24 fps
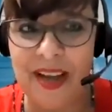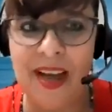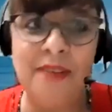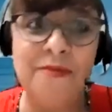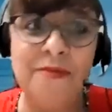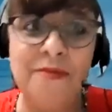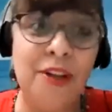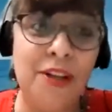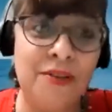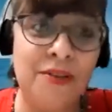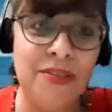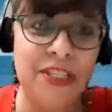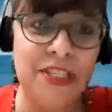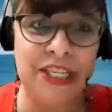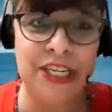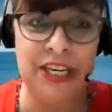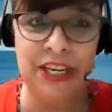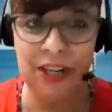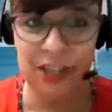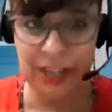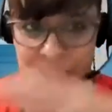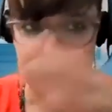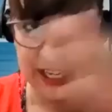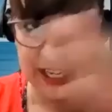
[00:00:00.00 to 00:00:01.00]
I
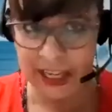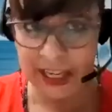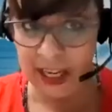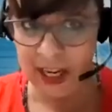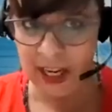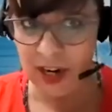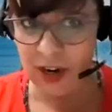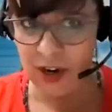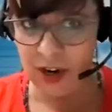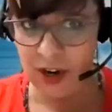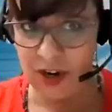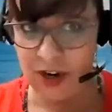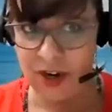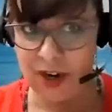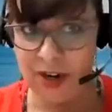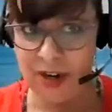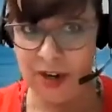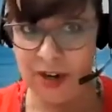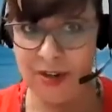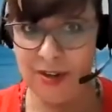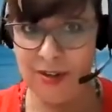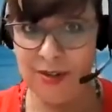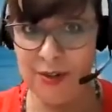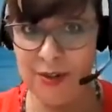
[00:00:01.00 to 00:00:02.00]
volunteer
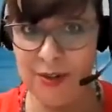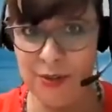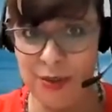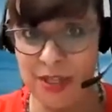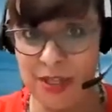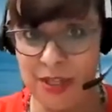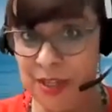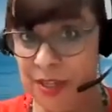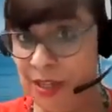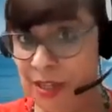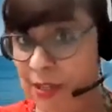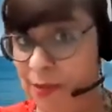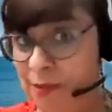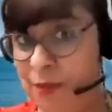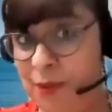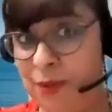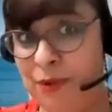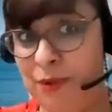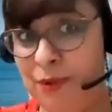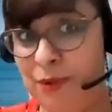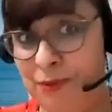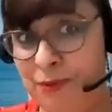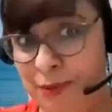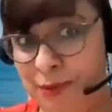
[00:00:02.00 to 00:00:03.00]
here doing this
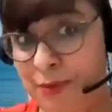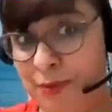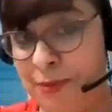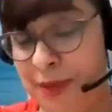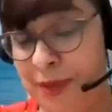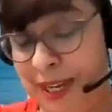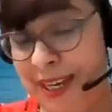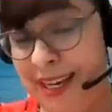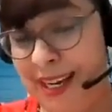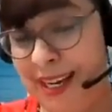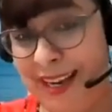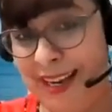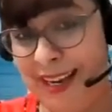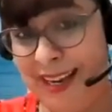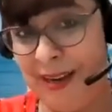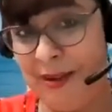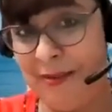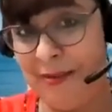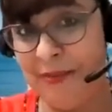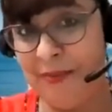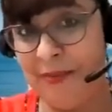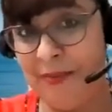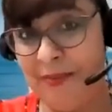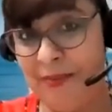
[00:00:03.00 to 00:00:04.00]
beautiful
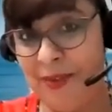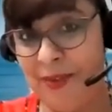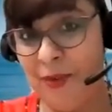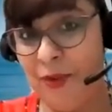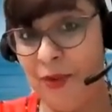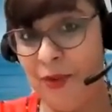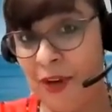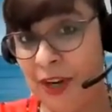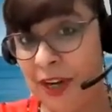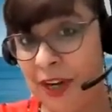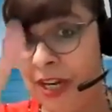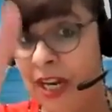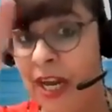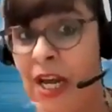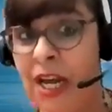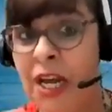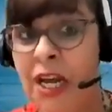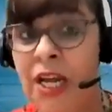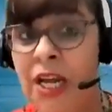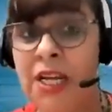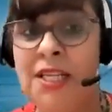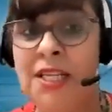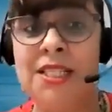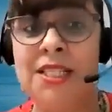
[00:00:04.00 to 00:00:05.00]
meeting,
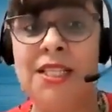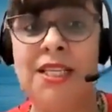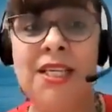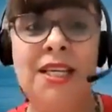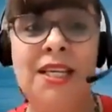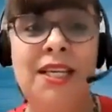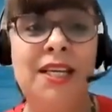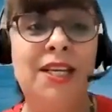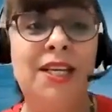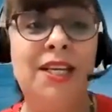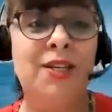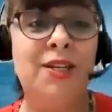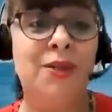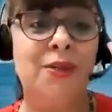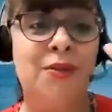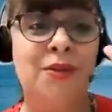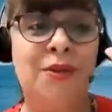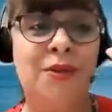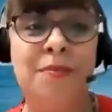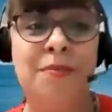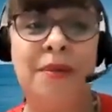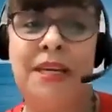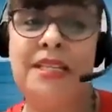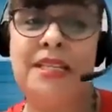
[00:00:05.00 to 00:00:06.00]
organizing,
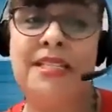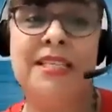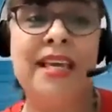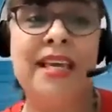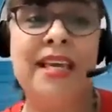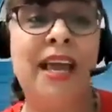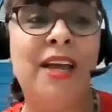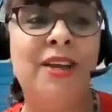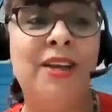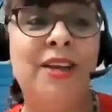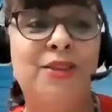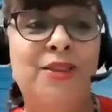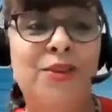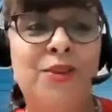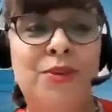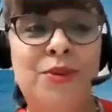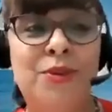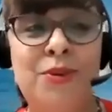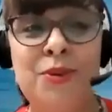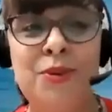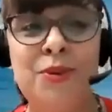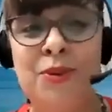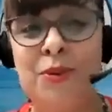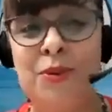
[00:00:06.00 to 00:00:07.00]
doing my
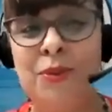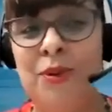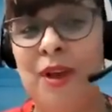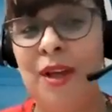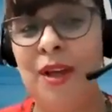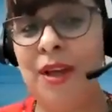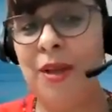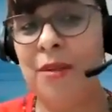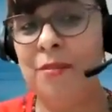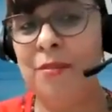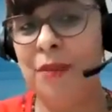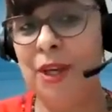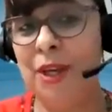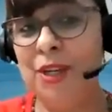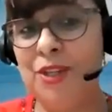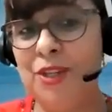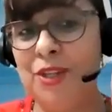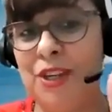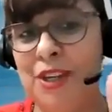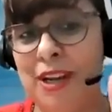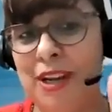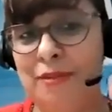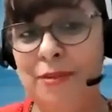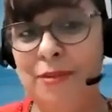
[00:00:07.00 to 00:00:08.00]
schedule, make
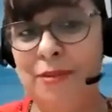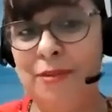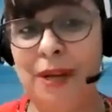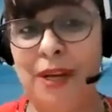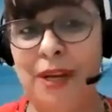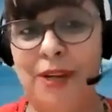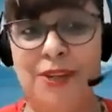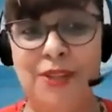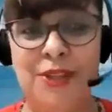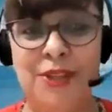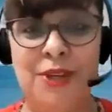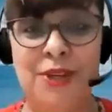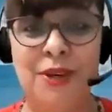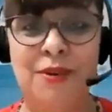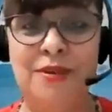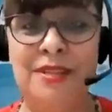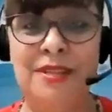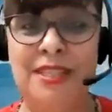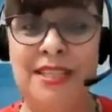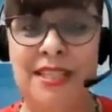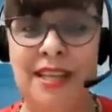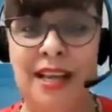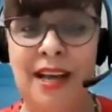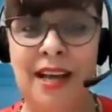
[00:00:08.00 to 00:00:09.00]
sure that everybody
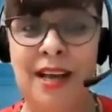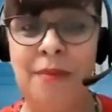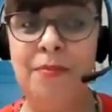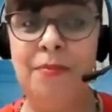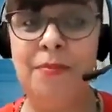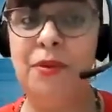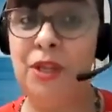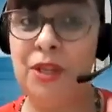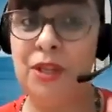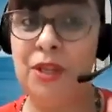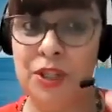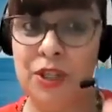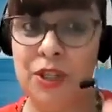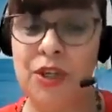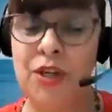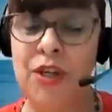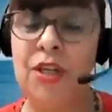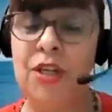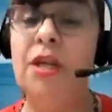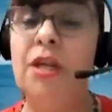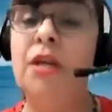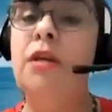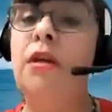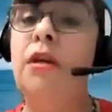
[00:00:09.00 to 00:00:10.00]
shows up. That's
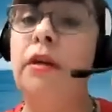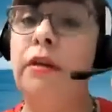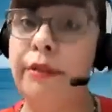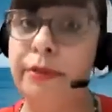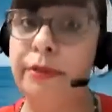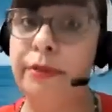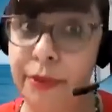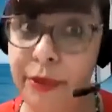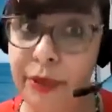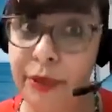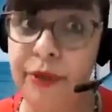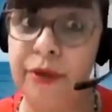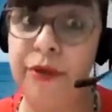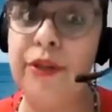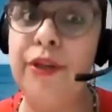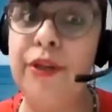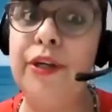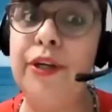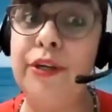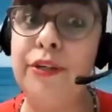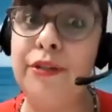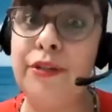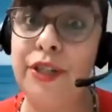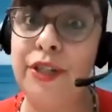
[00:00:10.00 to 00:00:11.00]
good. It's pretty
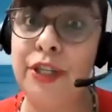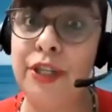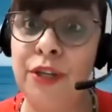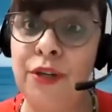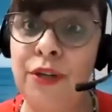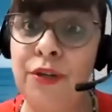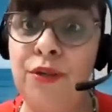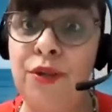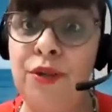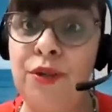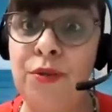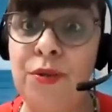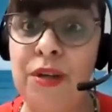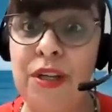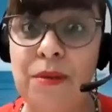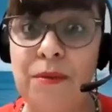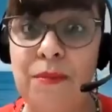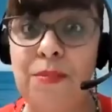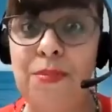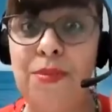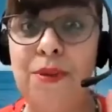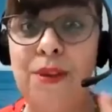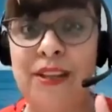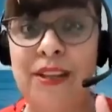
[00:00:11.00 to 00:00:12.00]
good. Continue
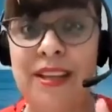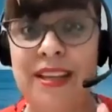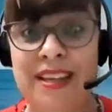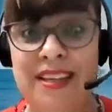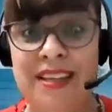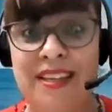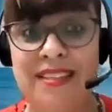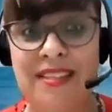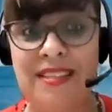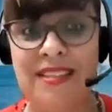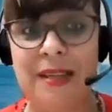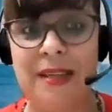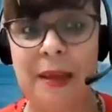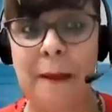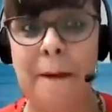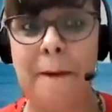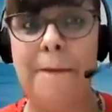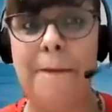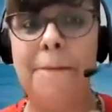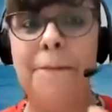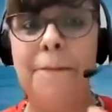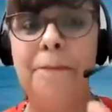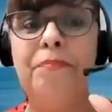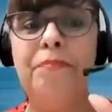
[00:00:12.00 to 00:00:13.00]
doing, please.
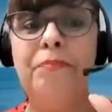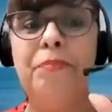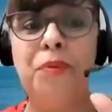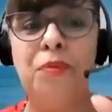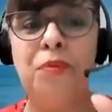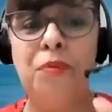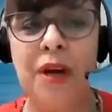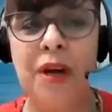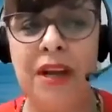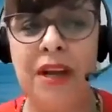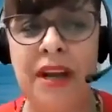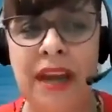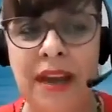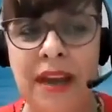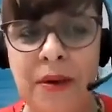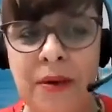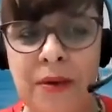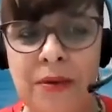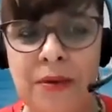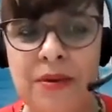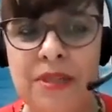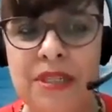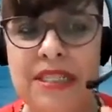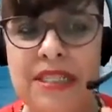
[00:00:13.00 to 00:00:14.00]
But what
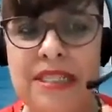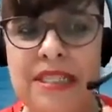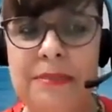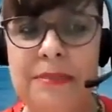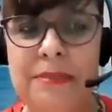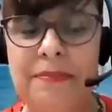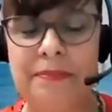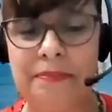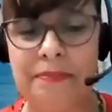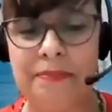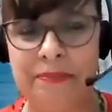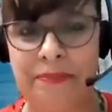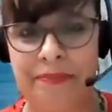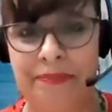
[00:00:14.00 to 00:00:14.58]
else?